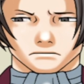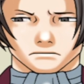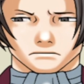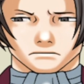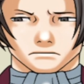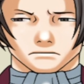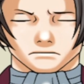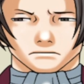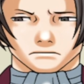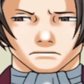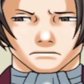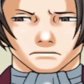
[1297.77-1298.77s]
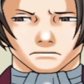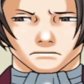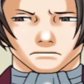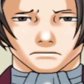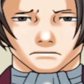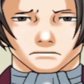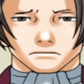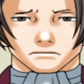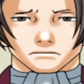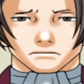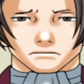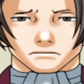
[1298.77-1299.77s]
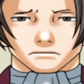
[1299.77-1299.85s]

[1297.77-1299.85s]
No kidding, man. You screwed.